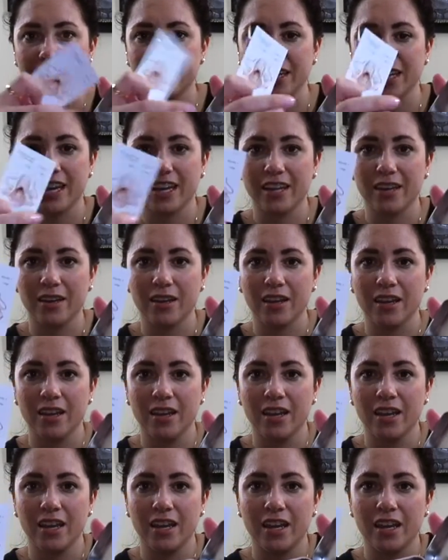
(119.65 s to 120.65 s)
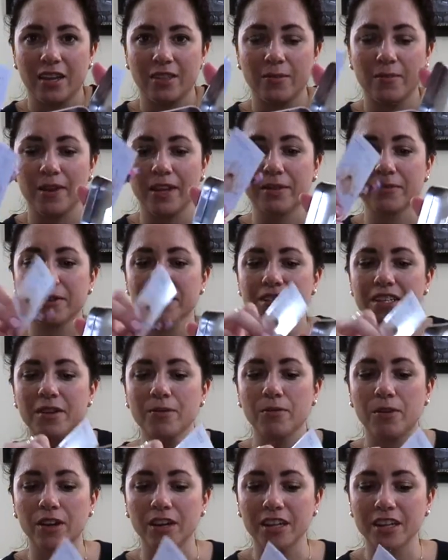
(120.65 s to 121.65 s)
Like, and the main reason I
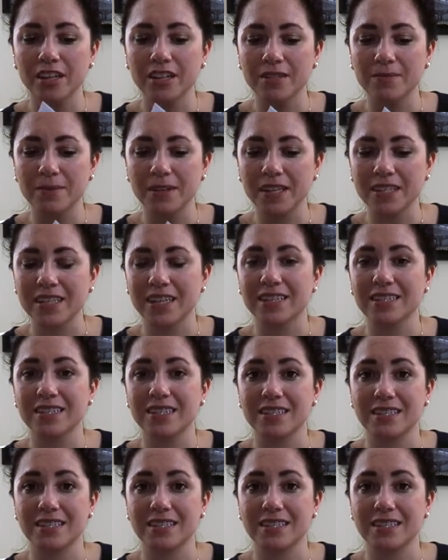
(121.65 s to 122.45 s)
wanted it is because it has a